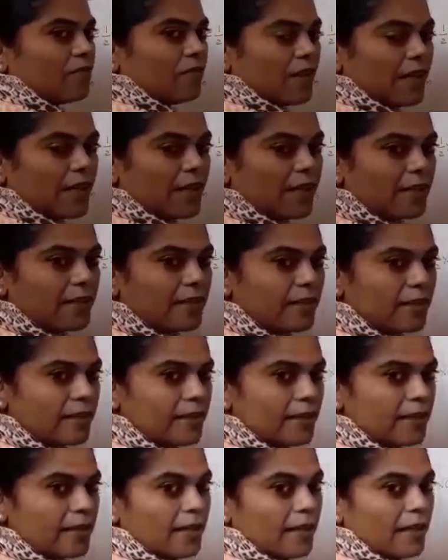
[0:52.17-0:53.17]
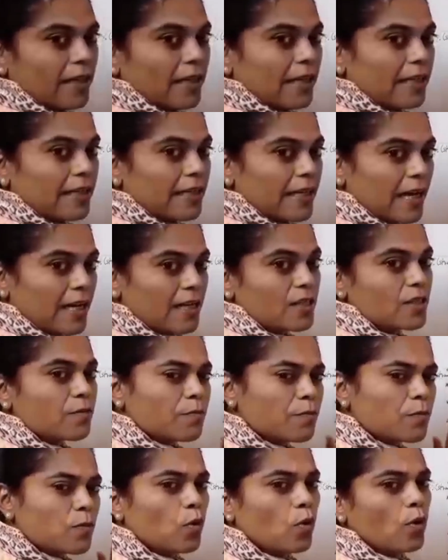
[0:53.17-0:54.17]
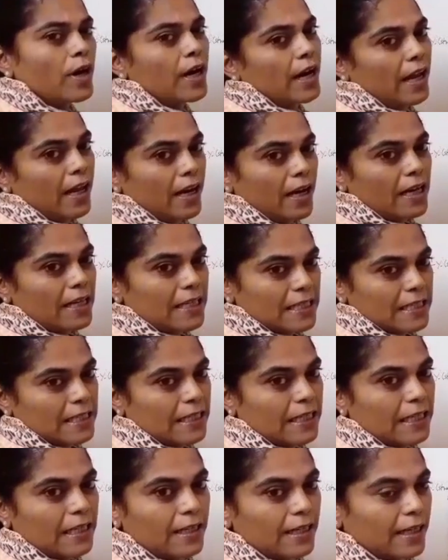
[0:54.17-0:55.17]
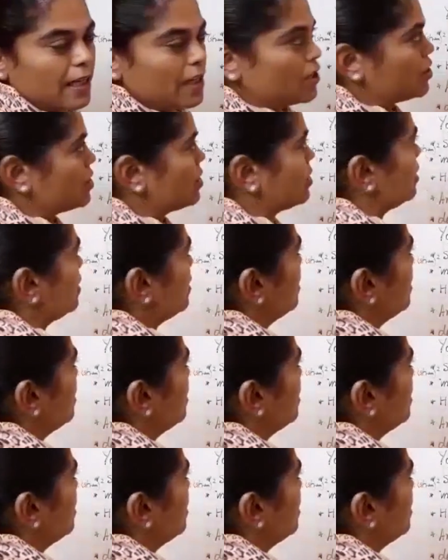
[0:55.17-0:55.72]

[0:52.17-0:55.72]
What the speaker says: wire, it has more elastic in nature.